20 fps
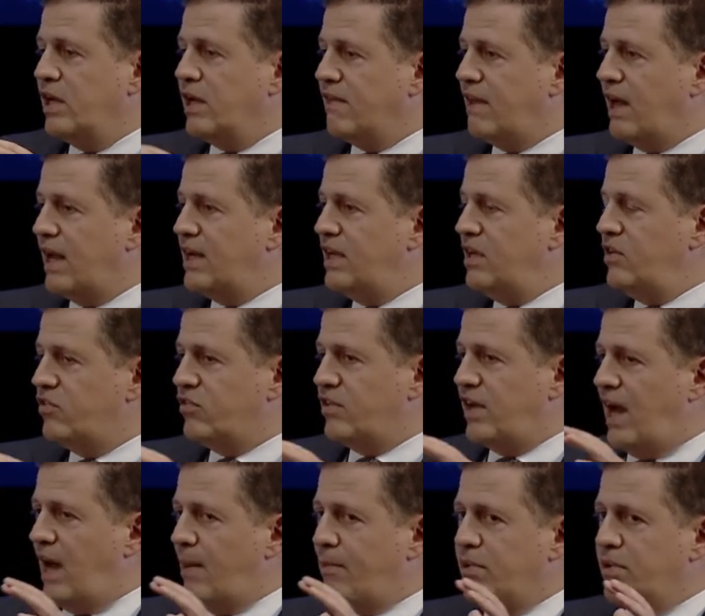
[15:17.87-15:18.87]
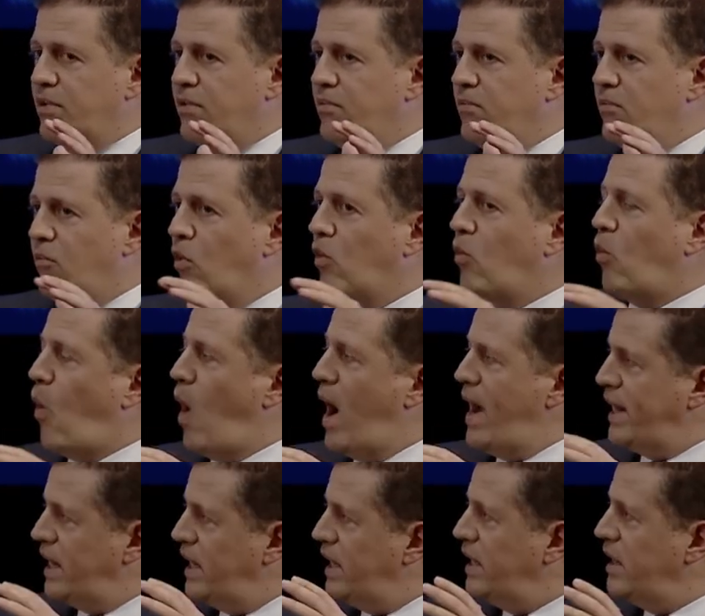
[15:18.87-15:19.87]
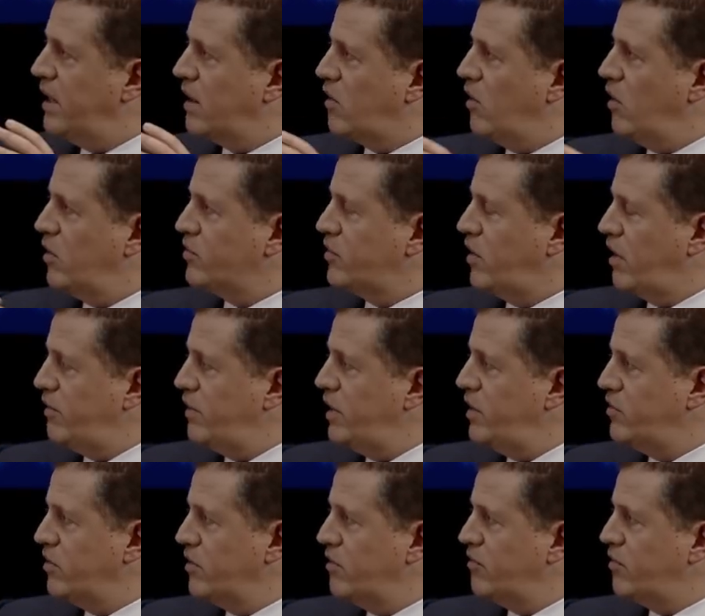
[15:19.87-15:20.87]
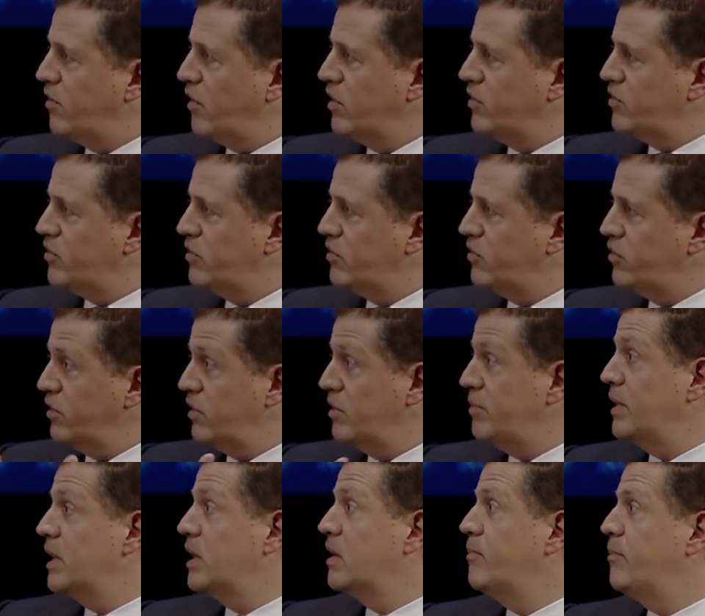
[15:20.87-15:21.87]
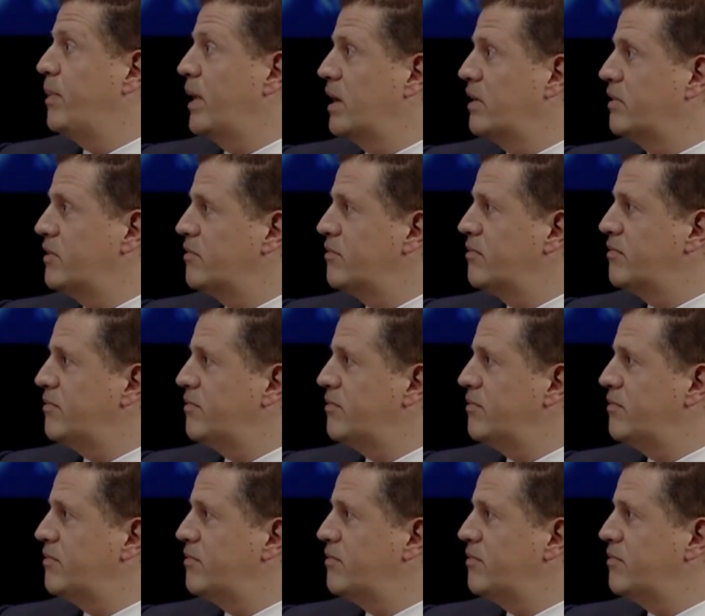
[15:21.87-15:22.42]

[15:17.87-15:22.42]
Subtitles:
that needs to happen more widely across our region for us to truly be competitive.